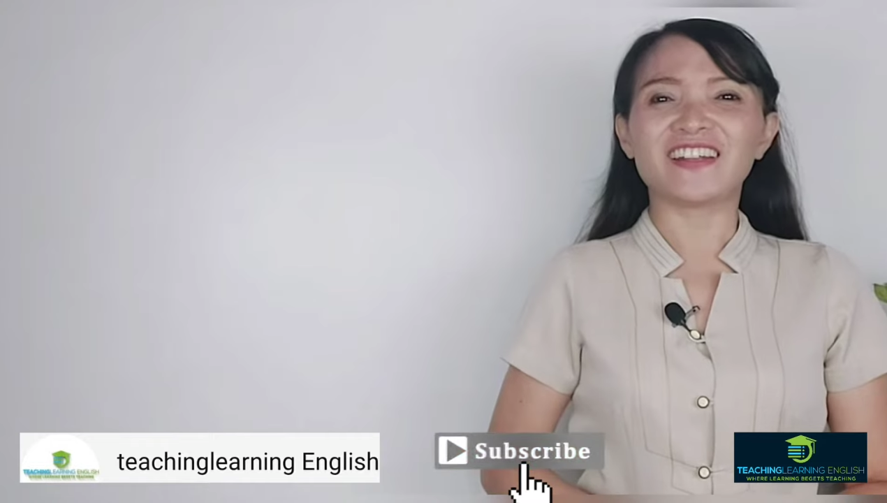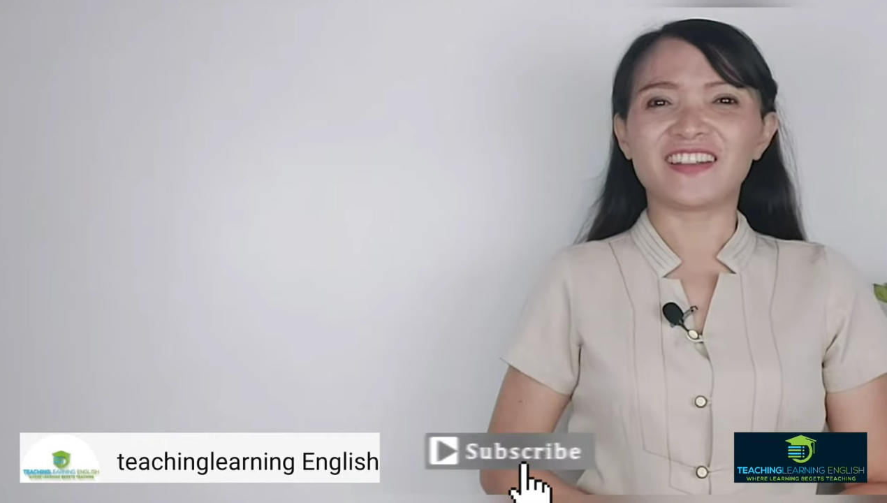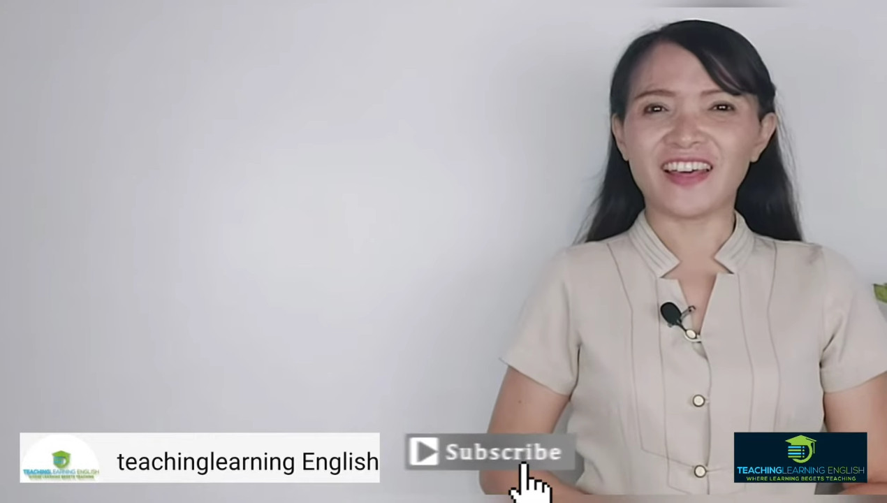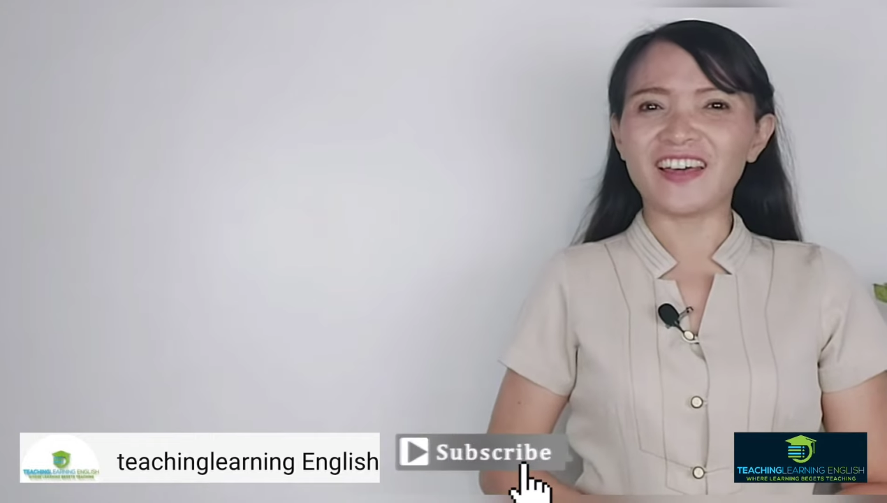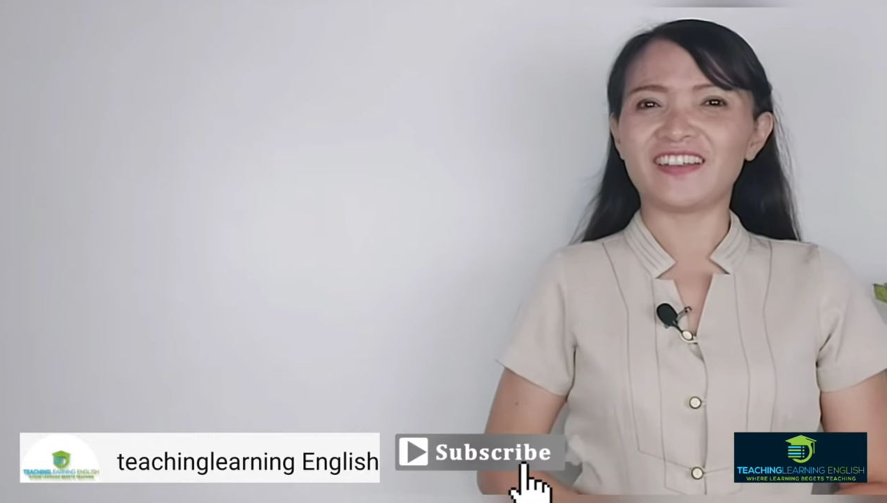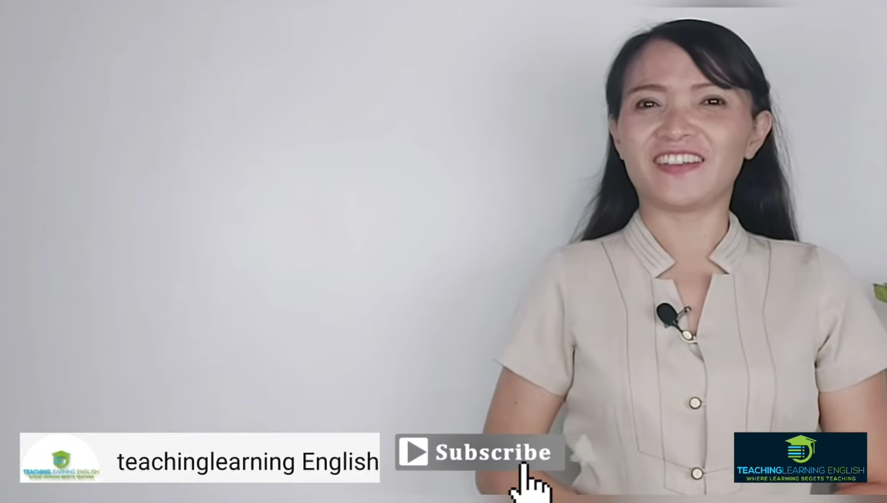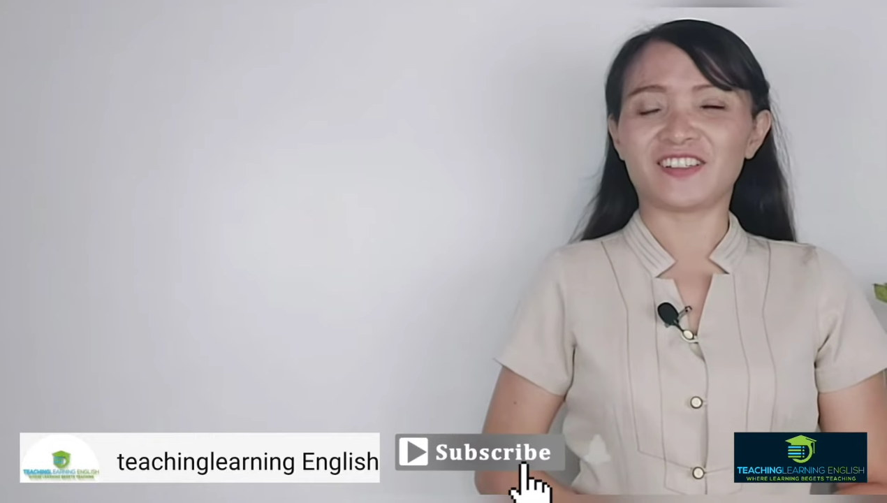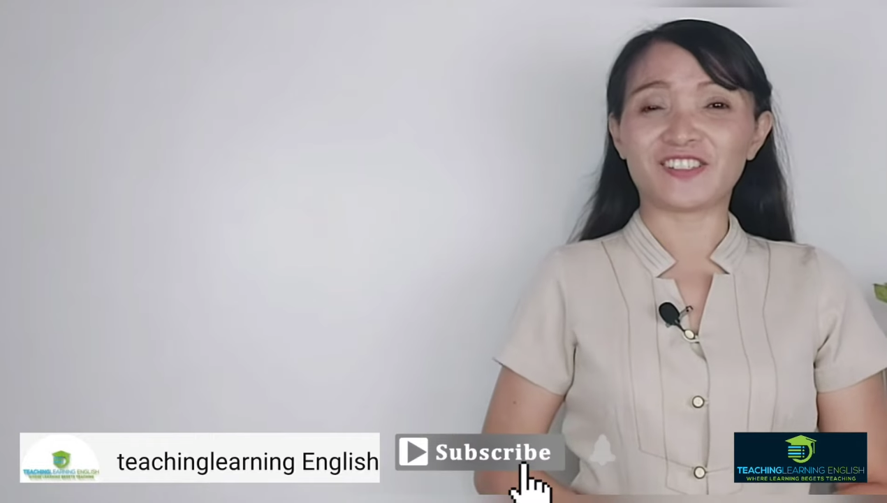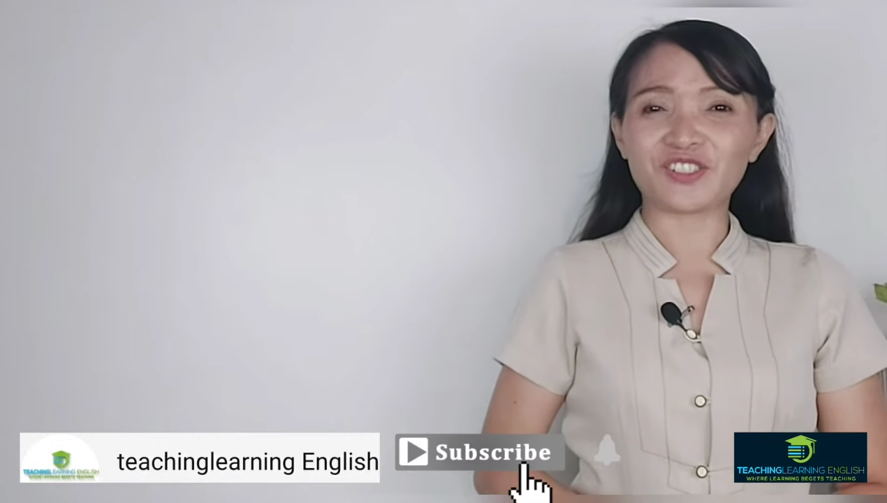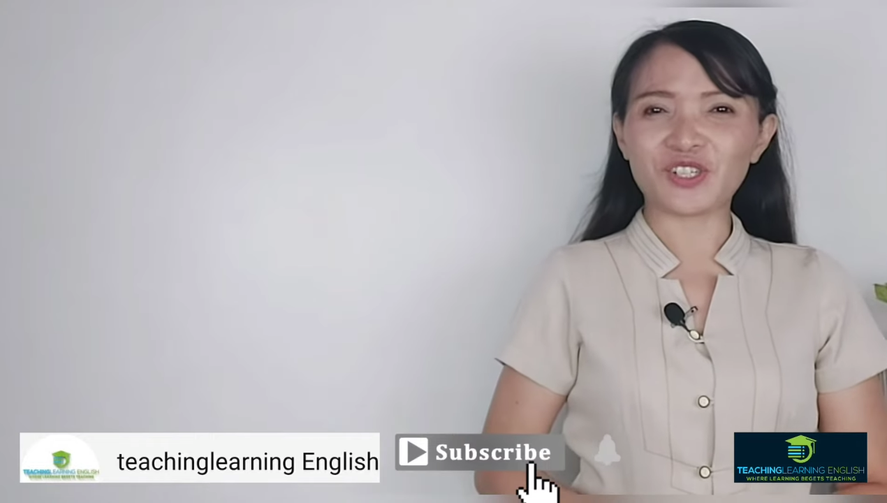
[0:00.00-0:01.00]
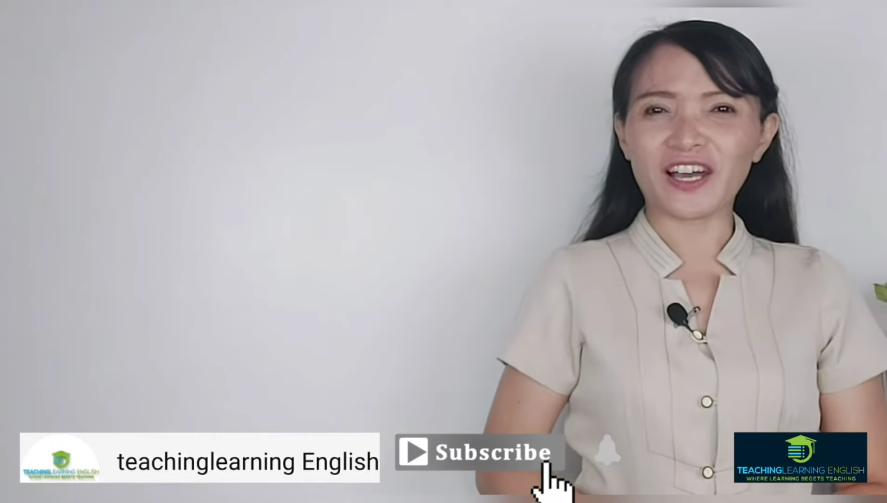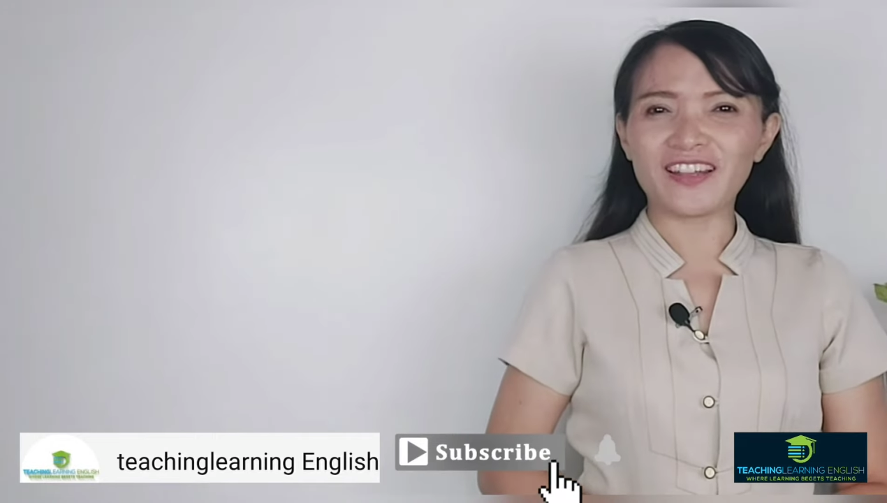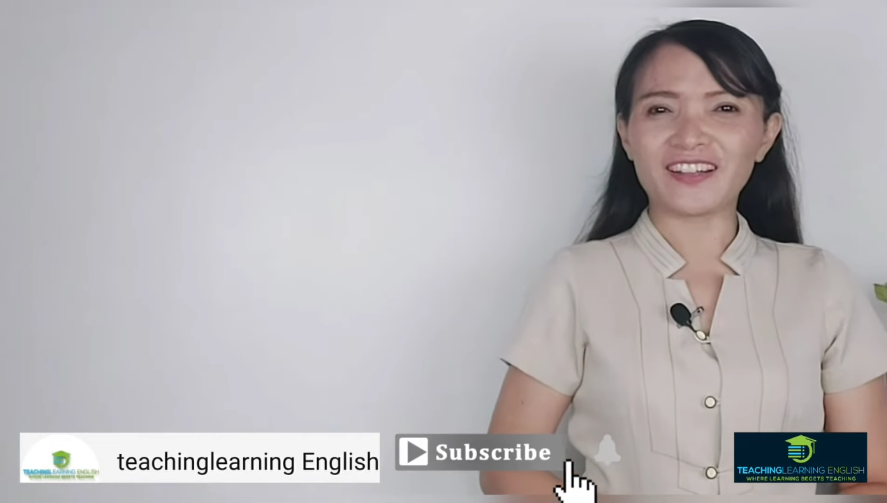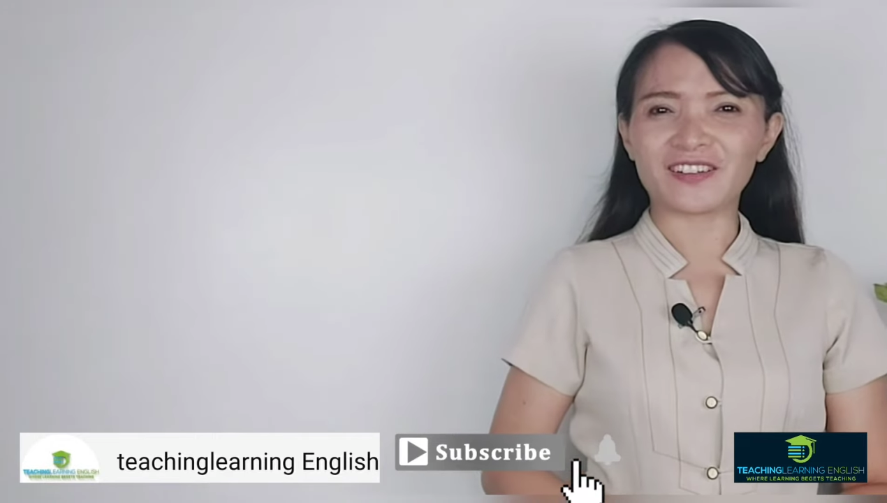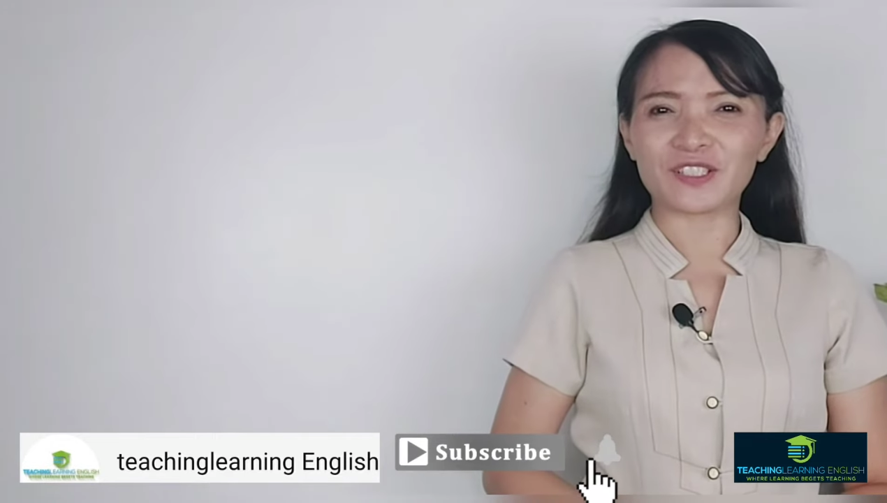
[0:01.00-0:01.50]
then this
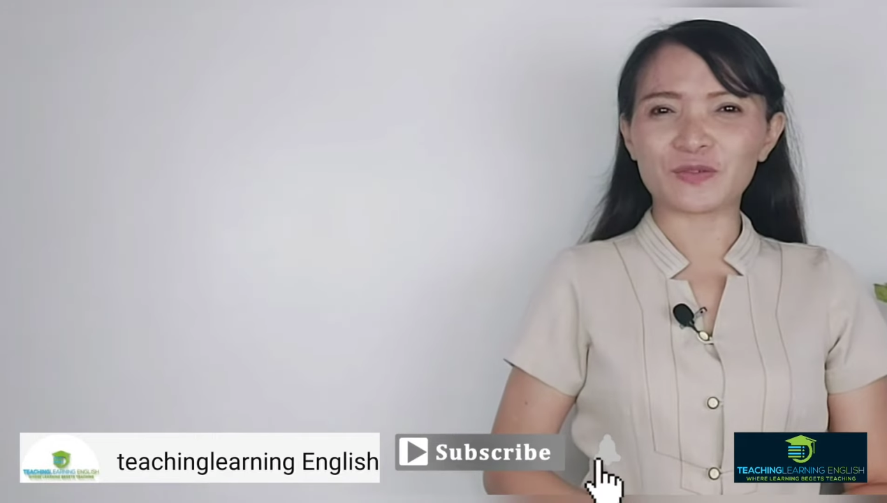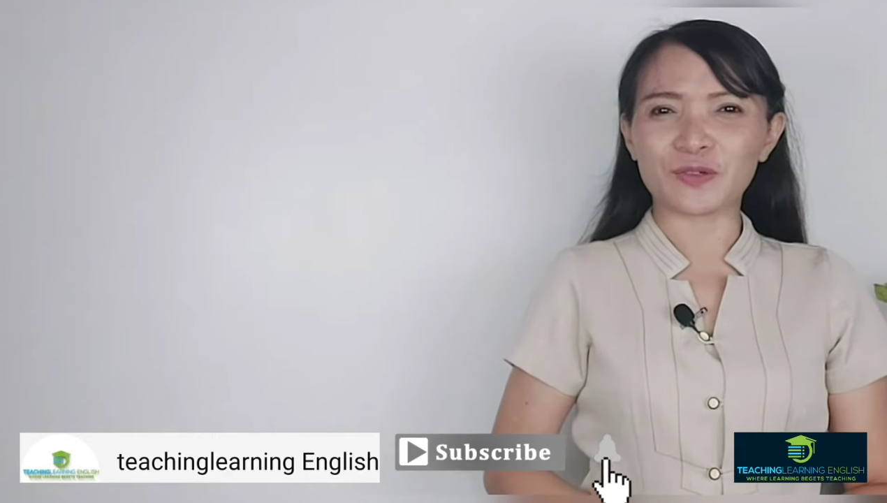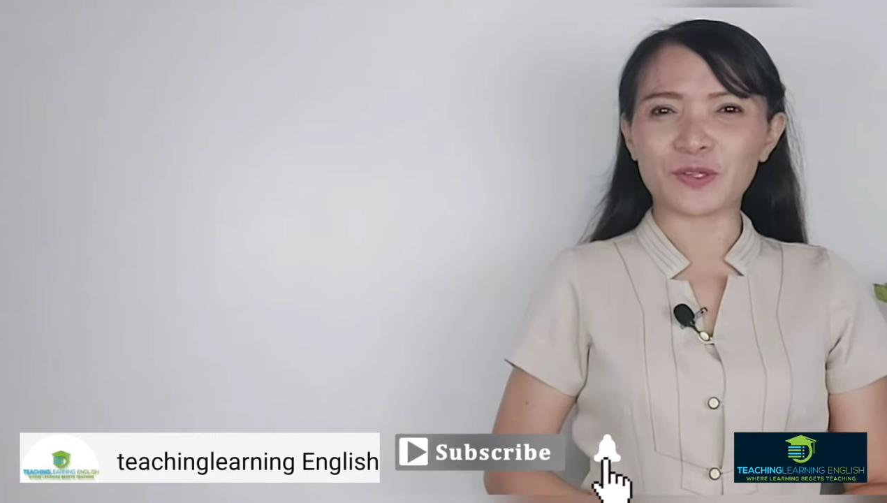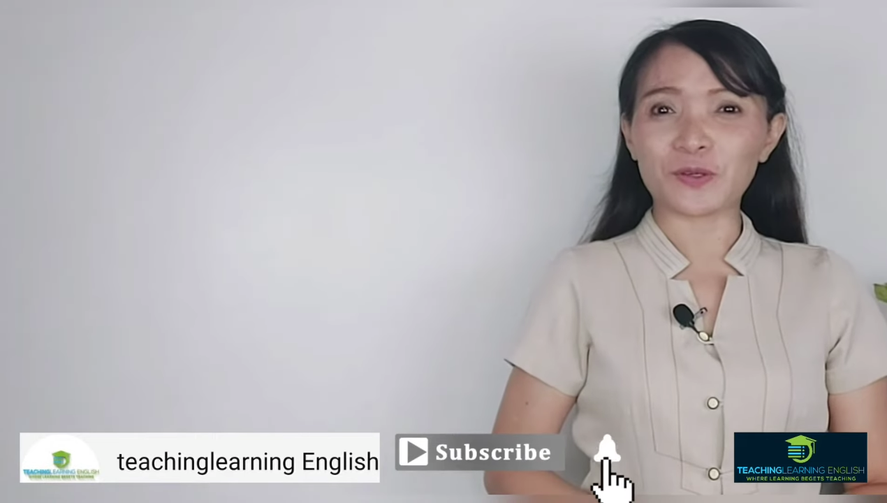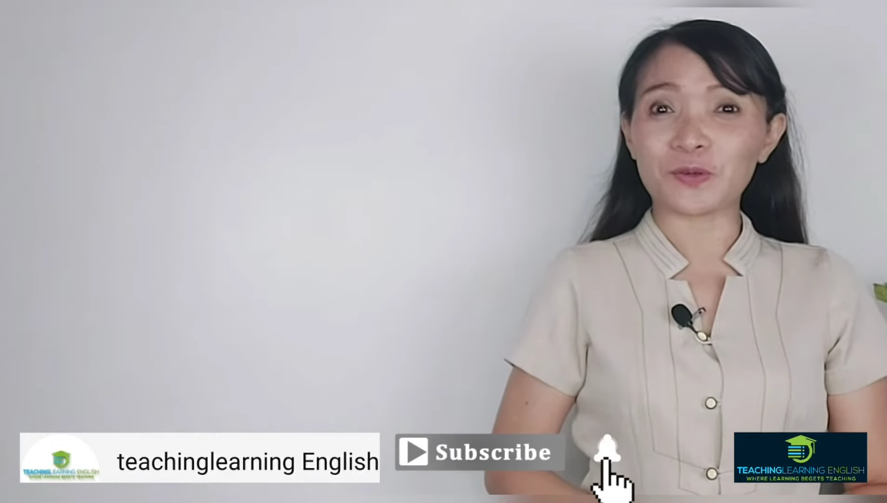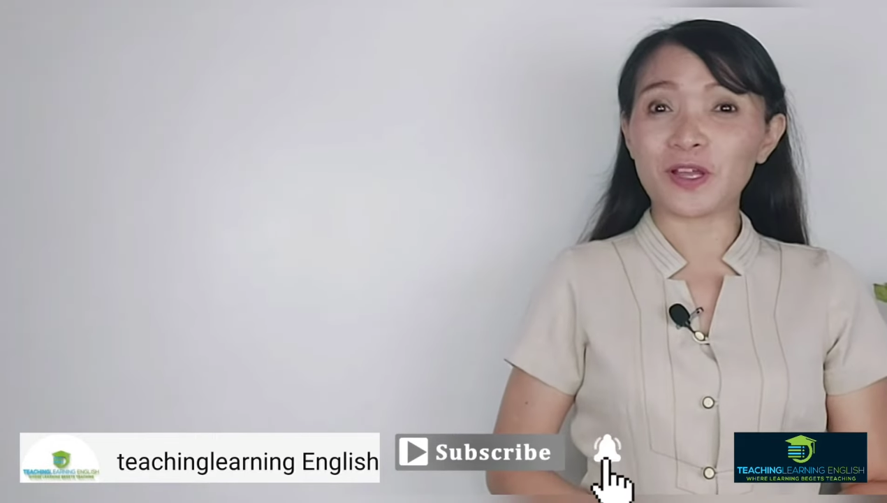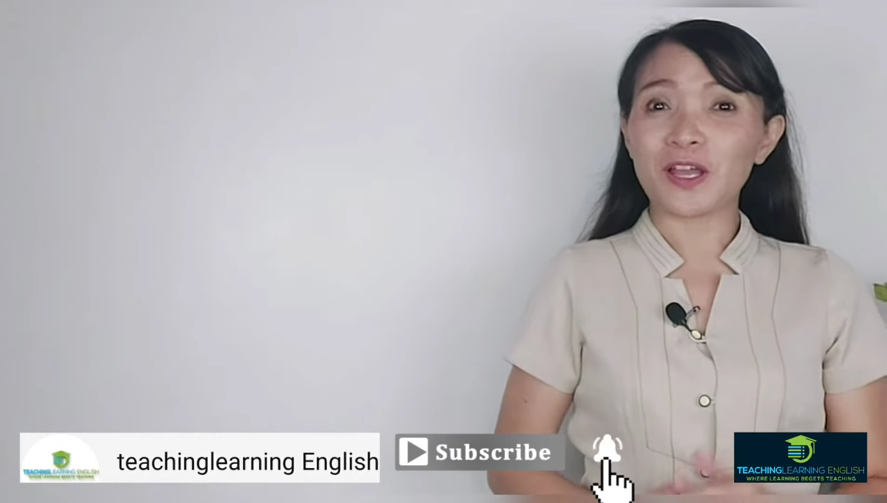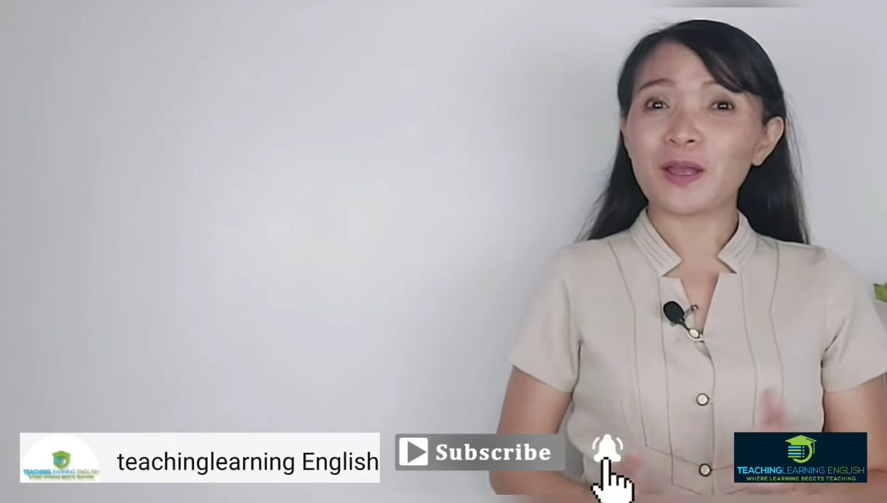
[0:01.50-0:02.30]
channel is for you.